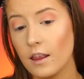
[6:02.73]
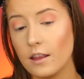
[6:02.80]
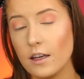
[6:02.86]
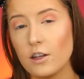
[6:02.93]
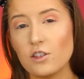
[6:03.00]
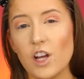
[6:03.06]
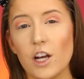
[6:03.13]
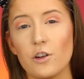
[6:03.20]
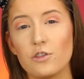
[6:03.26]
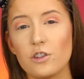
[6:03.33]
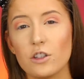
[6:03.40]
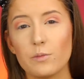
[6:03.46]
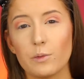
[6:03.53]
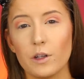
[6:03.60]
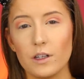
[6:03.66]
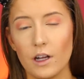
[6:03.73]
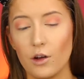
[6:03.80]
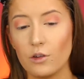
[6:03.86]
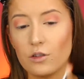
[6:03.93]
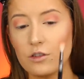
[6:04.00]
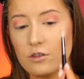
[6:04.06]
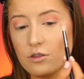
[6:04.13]
The shadows just blend
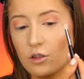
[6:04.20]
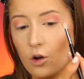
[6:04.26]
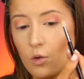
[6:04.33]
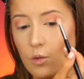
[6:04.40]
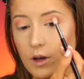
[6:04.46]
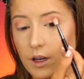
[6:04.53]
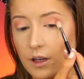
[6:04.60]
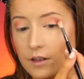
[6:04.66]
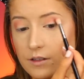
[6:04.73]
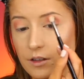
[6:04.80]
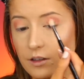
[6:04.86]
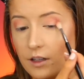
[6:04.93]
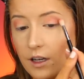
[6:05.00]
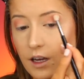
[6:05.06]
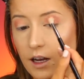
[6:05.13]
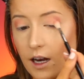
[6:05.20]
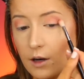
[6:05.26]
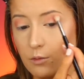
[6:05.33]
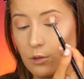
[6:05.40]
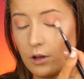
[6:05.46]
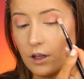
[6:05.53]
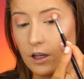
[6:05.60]
out so easily and I
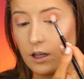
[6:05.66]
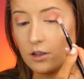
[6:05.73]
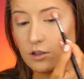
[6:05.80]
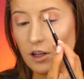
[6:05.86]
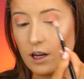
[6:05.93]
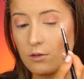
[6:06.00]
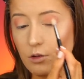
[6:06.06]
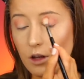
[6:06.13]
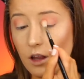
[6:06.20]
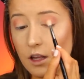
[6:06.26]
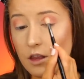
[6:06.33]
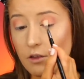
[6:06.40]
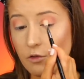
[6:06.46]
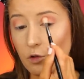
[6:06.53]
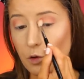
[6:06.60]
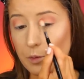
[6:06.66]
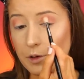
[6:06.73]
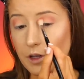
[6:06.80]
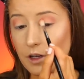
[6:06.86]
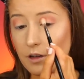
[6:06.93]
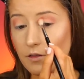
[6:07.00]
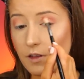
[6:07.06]
really like the
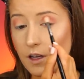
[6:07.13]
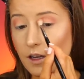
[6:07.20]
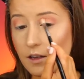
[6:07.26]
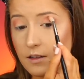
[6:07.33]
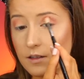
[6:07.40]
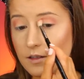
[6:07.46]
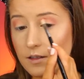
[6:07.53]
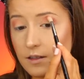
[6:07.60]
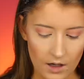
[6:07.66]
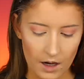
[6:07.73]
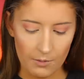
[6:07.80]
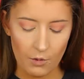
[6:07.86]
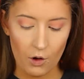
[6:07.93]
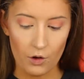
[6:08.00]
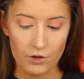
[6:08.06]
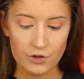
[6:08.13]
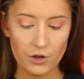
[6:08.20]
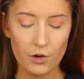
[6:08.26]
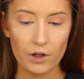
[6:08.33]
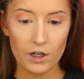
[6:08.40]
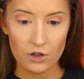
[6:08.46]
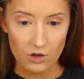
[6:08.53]
formula of these. I'm
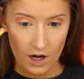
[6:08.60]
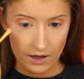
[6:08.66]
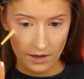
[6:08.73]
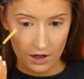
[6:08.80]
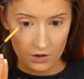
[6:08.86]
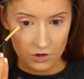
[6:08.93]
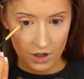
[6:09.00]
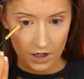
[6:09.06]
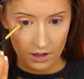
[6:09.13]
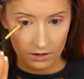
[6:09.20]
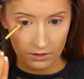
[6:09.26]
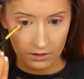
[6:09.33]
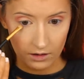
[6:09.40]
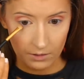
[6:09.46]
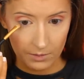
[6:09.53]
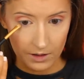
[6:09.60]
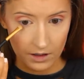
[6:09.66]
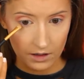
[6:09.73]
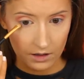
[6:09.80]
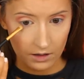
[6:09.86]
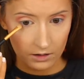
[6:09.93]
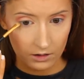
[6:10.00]
also going to drag that shade a little
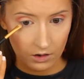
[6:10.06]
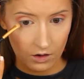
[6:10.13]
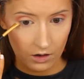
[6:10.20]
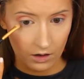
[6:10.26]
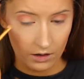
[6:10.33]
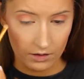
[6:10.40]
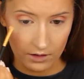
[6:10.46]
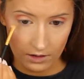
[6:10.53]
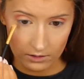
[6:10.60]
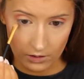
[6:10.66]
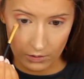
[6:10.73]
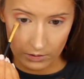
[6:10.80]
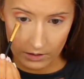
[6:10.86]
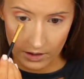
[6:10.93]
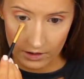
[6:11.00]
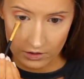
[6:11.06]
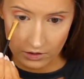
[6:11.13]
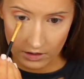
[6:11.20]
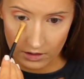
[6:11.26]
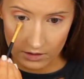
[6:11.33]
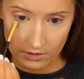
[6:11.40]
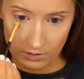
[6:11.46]
bit along the lower lash
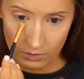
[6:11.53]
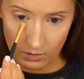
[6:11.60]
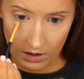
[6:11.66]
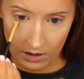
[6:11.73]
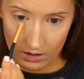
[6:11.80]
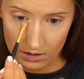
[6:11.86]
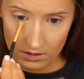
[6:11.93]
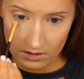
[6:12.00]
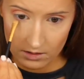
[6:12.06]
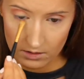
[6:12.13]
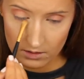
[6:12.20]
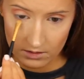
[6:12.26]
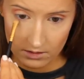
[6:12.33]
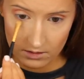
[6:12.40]
line as well.